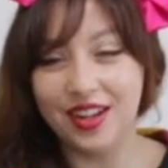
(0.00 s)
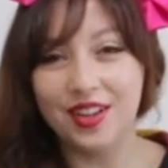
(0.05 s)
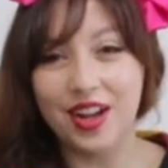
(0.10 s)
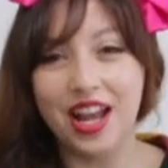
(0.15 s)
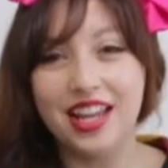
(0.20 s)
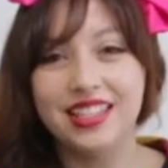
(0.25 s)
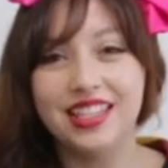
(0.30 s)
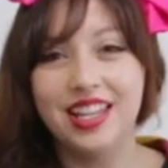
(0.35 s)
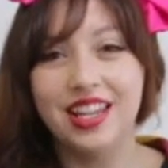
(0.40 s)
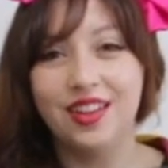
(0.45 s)

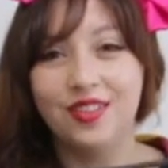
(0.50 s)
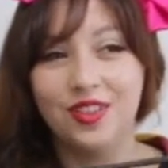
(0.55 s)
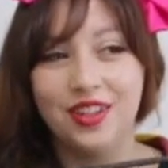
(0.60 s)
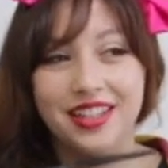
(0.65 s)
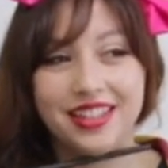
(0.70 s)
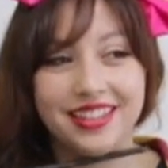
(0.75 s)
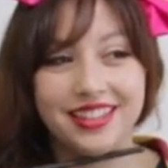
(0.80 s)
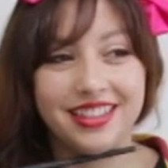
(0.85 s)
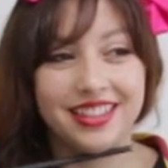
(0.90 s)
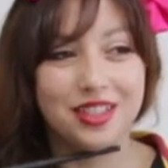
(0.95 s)
I
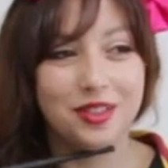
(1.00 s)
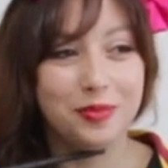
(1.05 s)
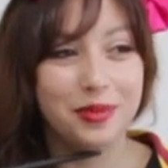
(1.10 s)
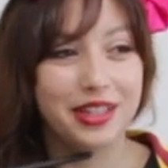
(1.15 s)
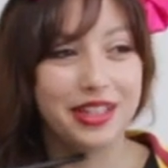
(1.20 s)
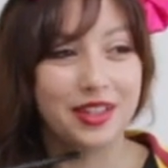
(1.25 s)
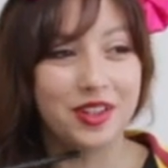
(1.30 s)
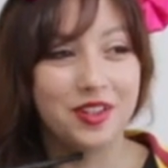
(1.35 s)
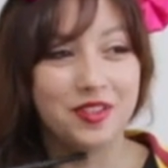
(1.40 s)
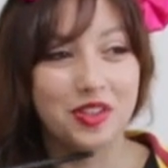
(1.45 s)
went a little
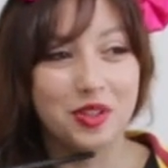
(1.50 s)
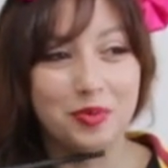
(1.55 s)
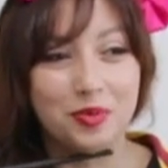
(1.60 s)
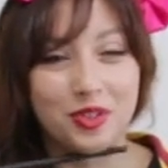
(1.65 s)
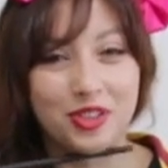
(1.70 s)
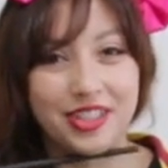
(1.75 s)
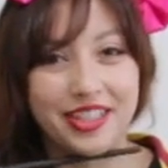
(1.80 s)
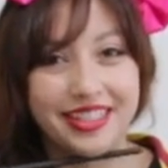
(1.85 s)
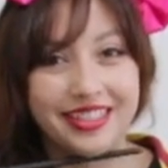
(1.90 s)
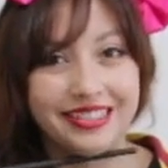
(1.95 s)
bit
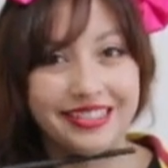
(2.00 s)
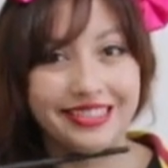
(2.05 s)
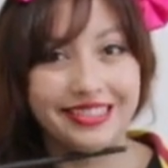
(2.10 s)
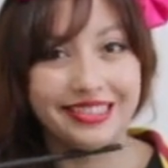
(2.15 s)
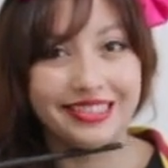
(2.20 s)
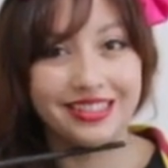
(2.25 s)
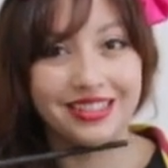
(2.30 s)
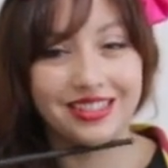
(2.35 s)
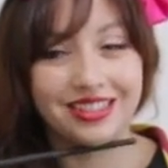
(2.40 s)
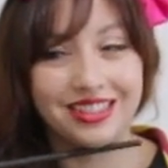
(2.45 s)
overboard
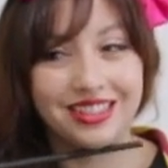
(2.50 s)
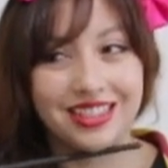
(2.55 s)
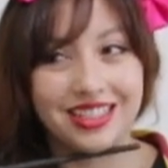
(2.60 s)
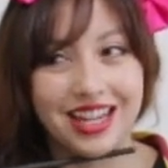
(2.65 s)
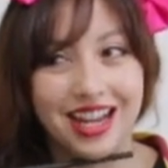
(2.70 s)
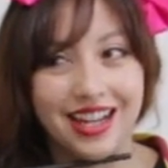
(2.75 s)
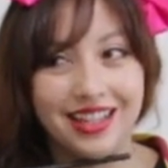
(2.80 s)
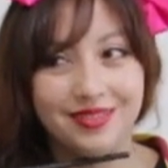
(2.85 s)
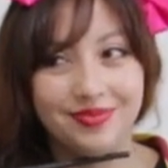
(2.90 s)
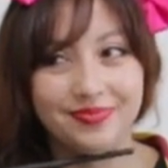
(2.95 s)
this
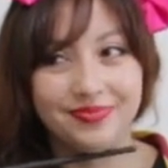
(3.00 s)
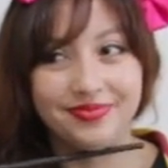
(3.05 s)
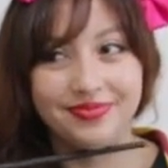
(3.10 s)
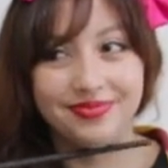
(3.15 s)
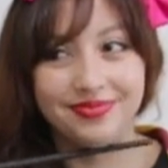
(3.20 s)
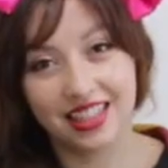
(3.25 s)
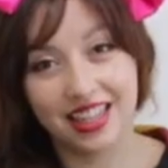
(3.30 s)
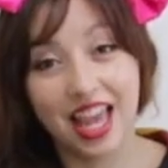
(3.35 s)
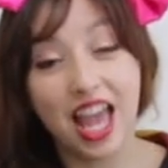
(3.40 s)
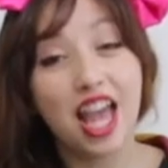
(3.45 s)
time.
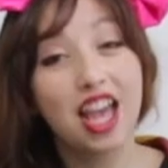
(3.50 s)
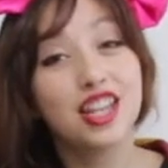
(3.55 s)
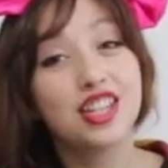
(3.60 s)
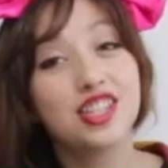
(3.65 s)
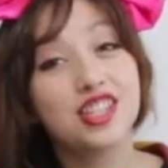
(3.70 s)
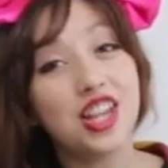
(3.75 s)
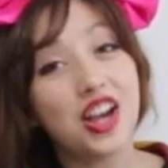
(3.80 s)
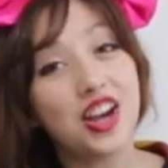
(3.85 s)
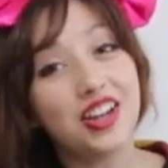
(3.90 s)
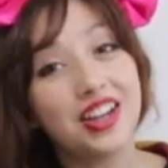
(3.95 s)

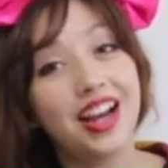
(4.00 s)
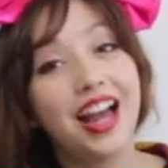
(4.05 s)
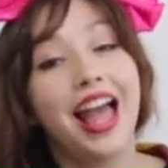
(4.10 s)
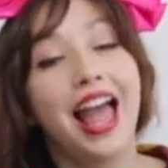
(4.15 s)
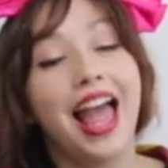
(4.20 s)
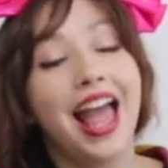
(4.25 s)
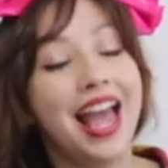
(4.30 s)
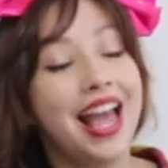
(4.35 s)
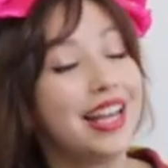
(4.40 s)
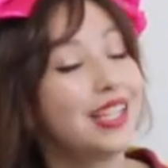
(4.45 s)
So
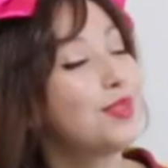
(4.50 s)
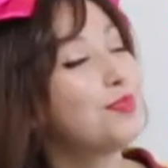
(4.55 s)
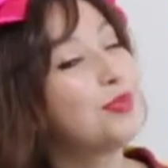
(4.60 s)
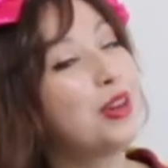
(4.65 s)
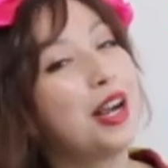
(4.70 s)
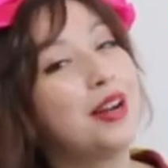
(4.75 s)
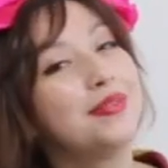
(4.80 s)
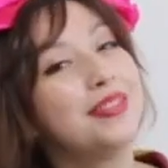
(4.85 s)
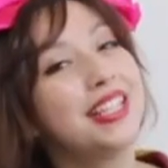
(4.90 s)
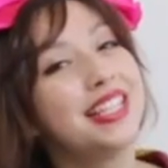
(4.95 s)
as
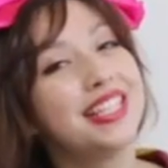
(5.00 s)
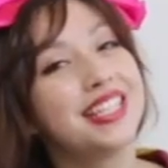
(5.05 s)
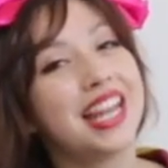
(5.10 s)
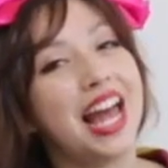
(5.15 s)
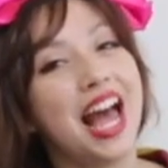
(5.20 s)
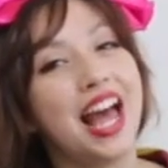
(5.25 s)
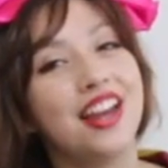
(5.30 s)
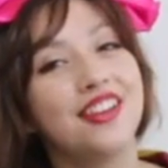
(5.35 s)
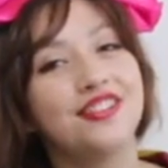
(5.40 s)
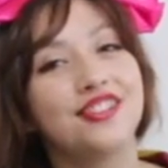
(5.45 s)
promised,
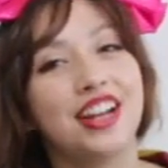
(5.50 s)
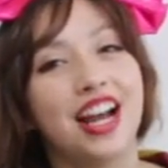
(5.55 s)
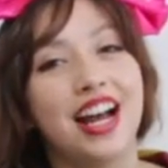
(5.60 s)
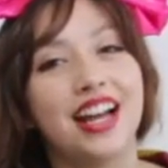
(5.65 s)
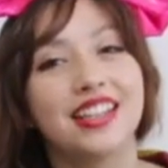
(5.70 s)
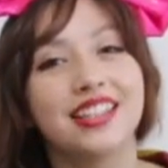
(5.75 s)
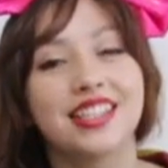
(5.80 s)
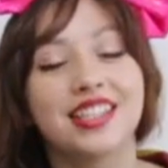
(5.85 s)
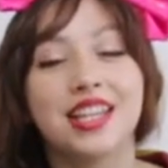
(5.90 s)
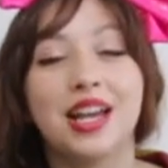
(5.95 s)
I've got